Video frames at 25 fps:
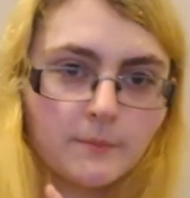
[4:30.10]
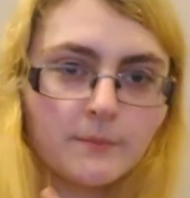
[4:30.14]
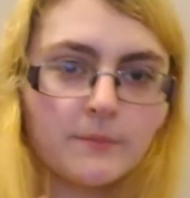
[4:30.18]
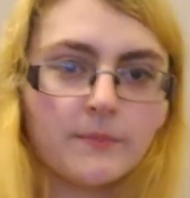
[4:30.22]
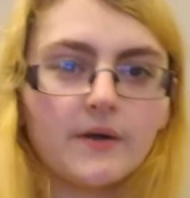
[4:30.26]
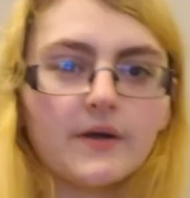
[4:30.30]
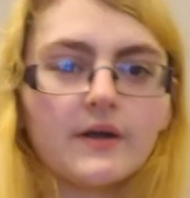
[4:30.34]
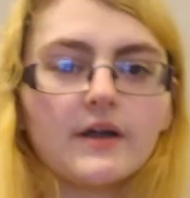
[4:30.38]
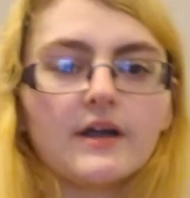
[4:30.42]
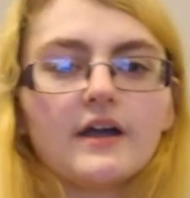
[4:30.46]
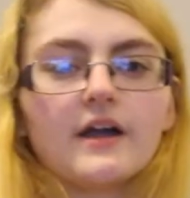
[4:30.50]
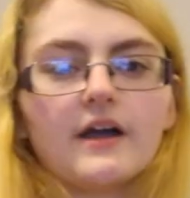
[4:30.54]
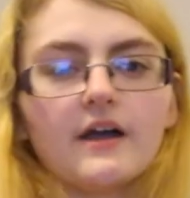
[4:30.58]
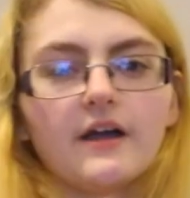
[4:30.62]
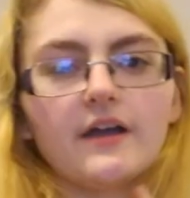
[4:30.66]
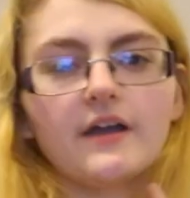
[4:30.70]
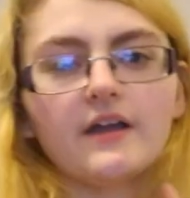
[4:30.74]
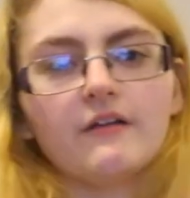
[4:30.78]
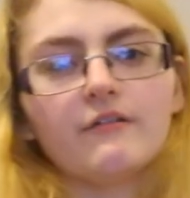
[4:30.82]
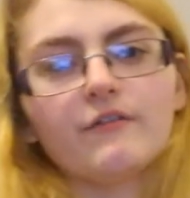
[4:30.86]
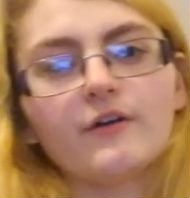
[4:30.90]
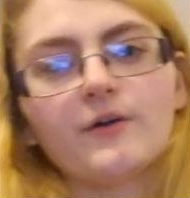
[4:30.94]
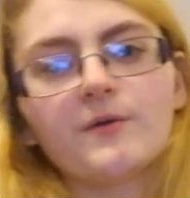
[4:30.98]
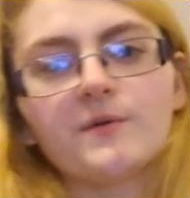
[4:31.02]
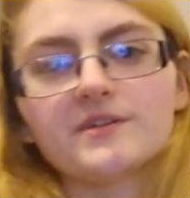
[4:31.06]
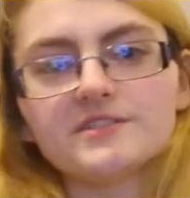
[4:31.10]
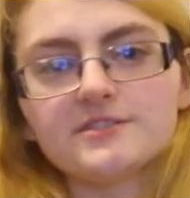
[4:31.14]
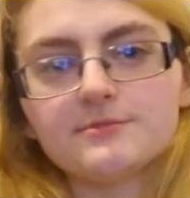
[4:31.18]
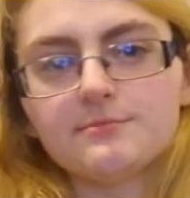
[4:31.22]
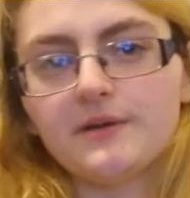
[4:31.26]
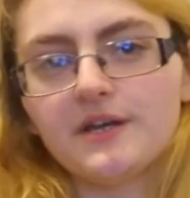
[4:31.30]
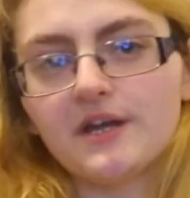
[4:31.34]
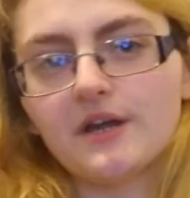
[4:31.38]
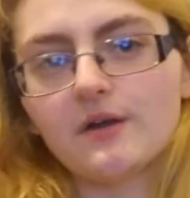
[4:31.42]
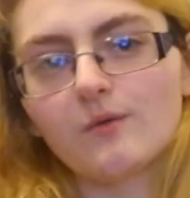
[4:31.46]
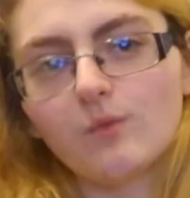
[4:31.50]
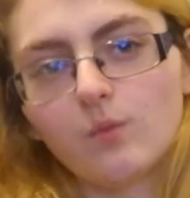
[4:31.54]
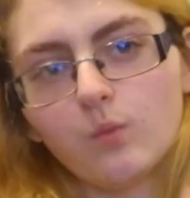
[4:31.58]
But... if I were to
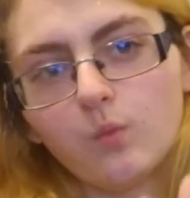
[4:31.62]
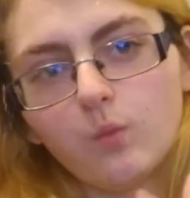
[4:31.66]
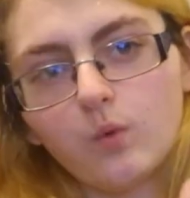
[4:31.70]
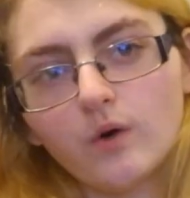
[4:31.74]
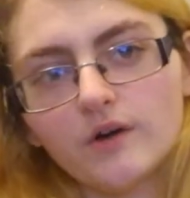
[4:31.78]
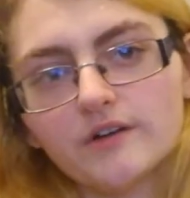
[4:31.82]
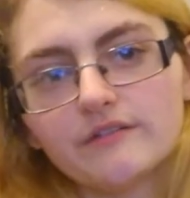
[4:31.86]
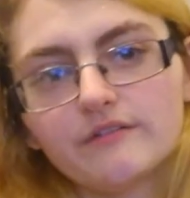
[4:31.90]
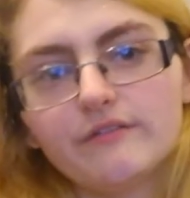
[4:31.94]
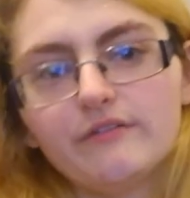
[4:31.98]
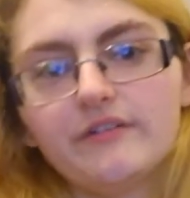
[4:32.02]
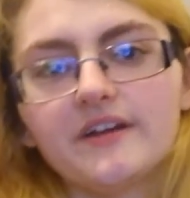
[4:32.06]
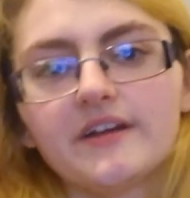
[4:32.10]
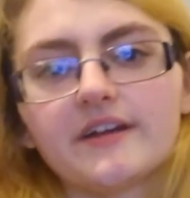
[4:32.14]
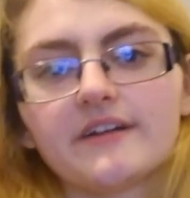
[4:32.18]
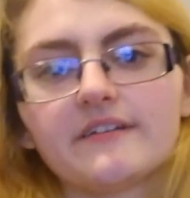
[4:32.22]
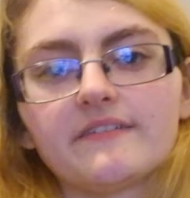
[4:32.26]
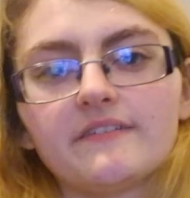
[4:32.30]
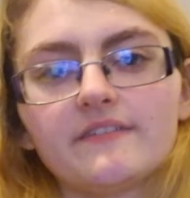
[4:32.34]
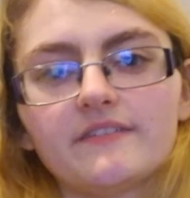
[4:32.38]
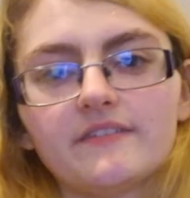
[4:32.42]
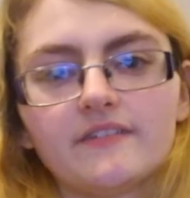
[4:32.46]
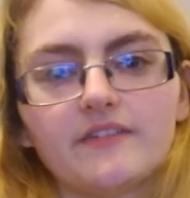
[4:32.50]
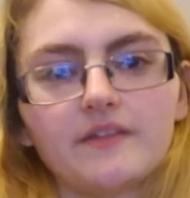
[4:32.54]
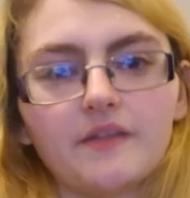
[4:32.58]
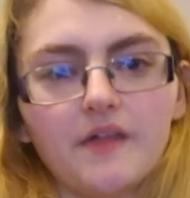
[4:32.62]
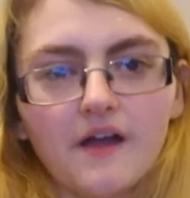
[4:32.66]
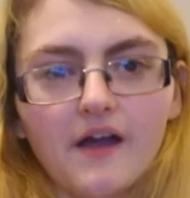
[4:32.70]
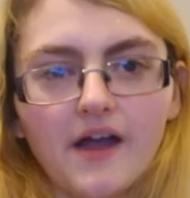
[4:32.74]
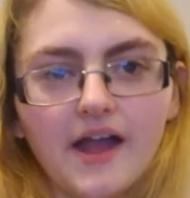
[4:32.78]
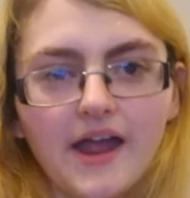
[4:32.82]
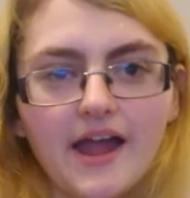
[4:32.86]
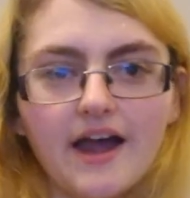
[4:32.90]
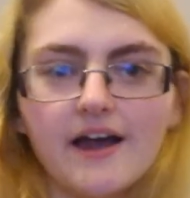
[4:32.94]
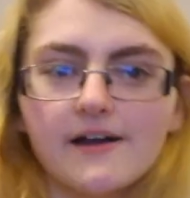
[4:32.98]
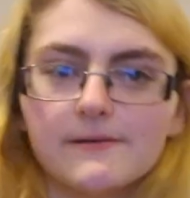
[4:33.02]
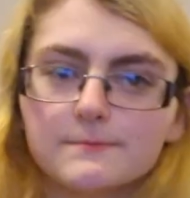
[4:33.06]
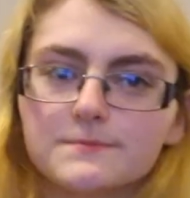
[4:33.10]
pick one thing that
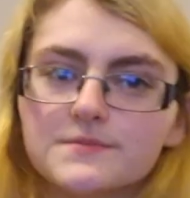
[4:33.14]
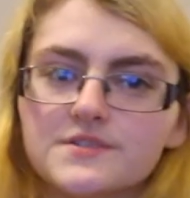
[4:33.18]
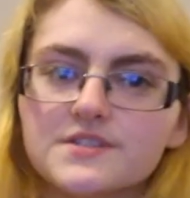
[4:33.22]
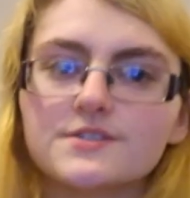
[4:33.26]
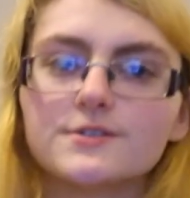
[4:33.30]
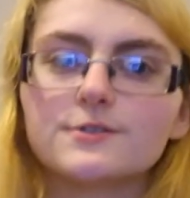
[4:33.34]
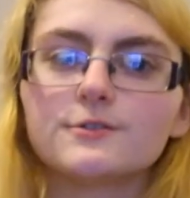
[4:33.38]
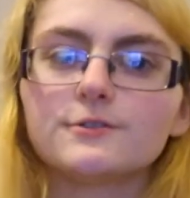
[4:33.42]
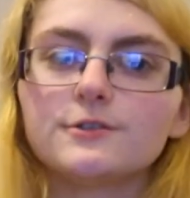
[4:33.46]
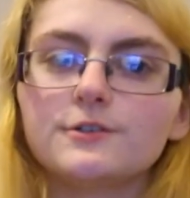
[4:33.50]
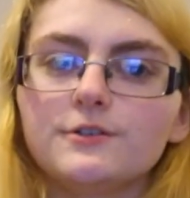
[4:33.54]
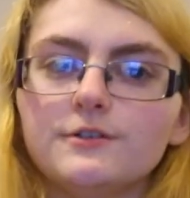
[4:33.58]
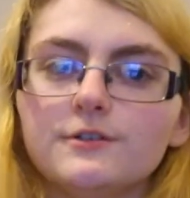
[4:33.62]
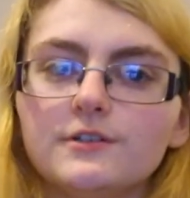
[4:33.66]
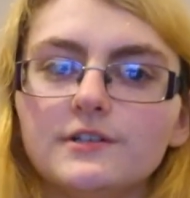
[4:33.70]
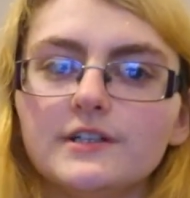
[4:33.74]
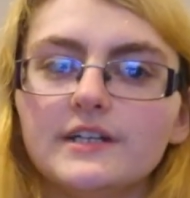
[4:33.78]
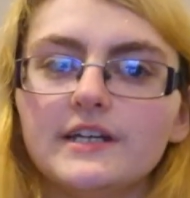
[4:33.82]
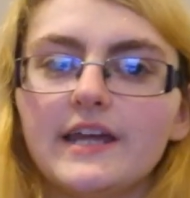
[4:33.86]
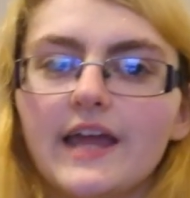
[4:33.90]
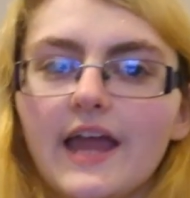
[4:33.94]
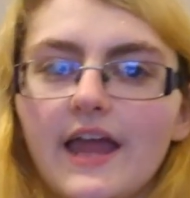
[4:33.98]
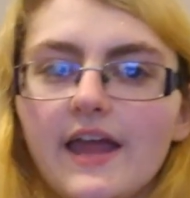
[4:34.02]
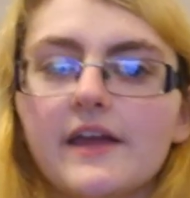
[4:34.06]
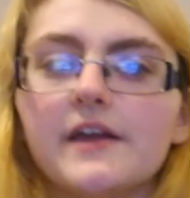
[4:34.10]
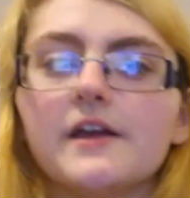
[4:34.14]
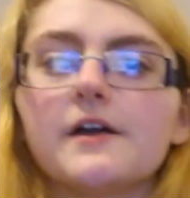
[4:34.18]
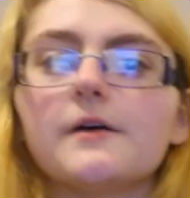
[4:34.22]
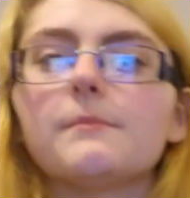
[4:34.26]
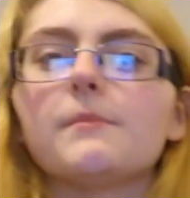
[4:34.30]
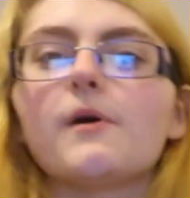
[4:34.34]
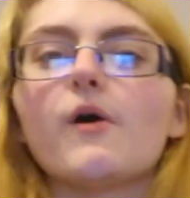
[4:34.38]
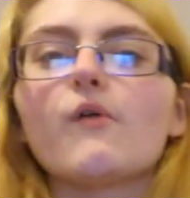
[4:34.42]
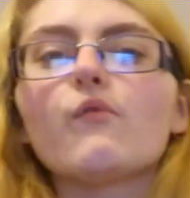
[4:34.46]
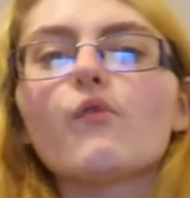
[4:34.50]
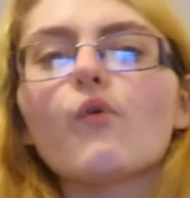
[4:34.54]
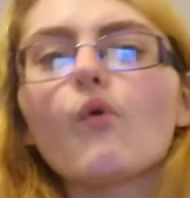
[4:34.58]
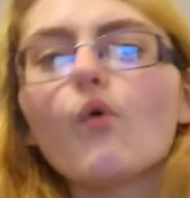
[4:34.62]
I absolutely hate
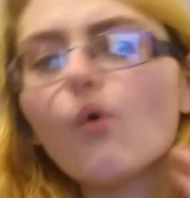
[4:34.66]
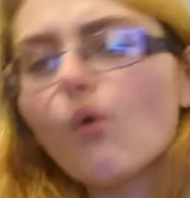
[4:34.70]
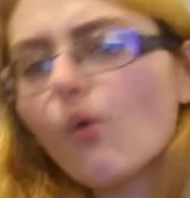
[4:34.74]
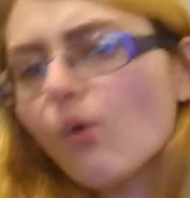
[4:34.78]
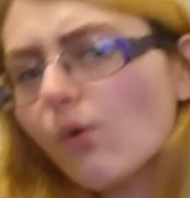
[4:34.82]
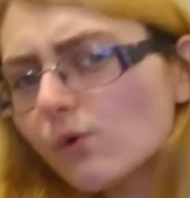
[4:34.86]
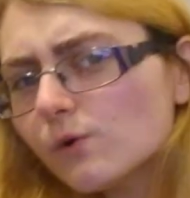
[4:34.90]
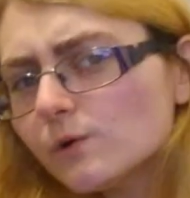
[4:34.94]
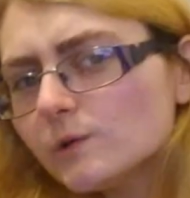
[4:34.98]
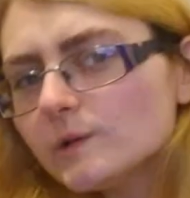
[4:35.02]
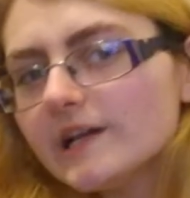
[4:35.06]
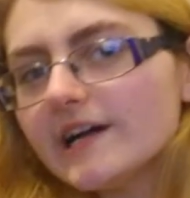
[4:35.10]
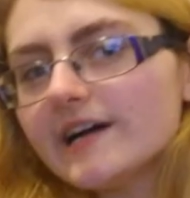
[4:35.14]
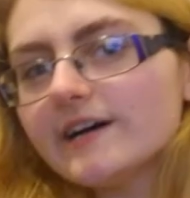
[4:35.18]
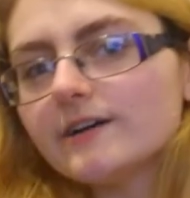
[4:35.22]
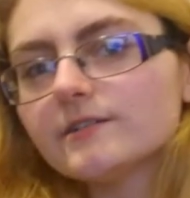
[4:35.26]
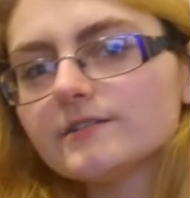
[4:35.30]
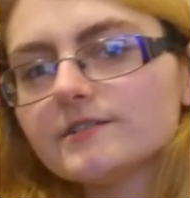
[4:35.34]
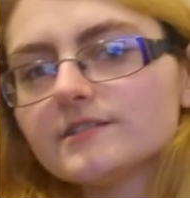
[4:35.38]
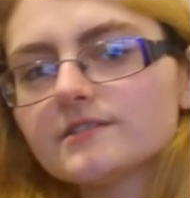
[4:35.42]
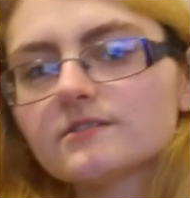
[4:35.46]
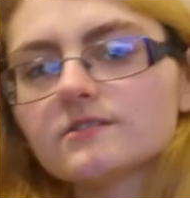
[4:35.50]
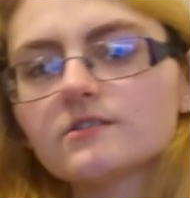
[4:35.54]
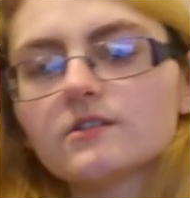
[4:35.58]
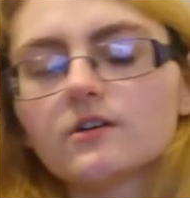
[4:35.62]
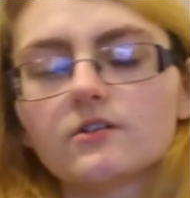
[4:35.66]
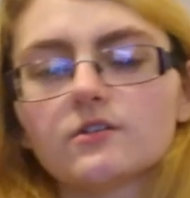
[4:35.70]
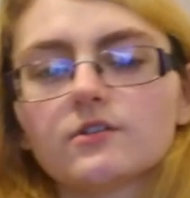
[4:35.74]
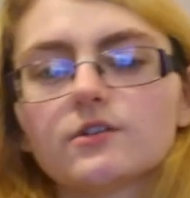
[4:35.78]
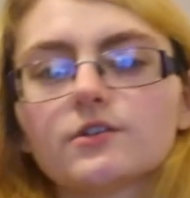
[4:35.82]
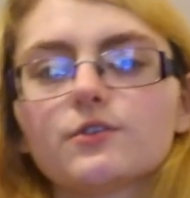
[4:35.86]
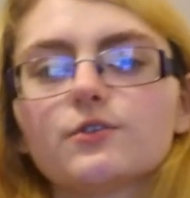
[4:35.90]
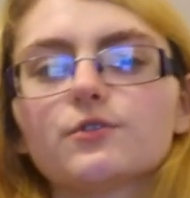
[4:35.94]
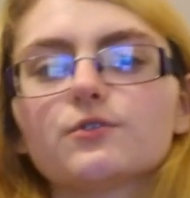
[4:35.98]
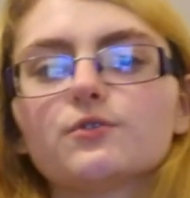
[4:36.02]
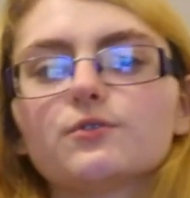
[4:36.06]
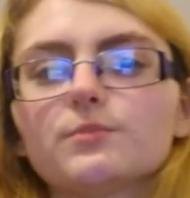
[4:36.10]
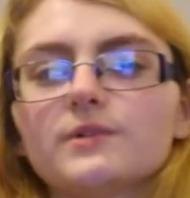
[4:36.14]
above all else on the
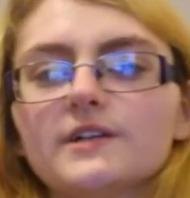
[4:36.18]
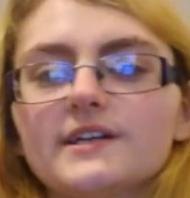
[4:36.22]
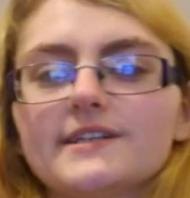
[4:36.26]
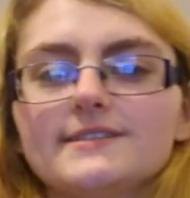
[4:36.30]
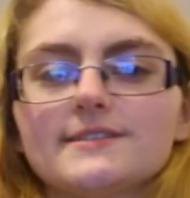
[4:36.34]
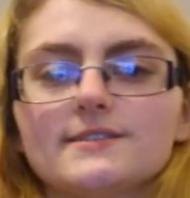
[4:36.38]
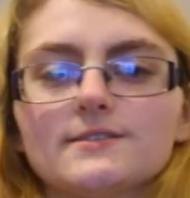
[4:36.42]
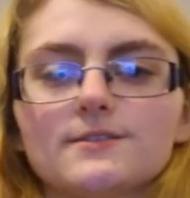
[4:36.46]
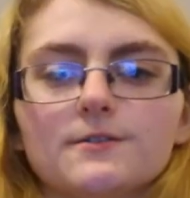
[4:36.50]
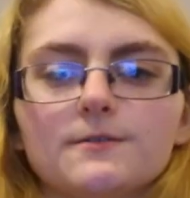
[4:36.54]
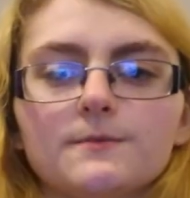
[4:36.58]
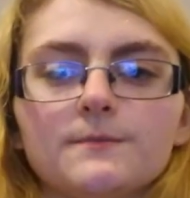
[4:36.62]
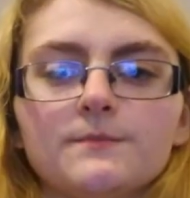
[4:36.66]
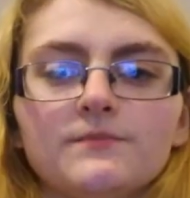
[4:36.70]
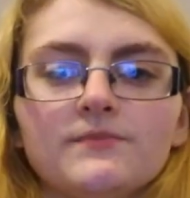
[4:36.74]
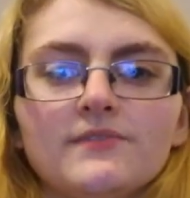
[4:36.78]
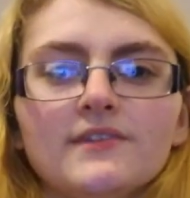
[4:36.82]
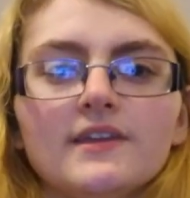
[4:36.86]
Google Play Store,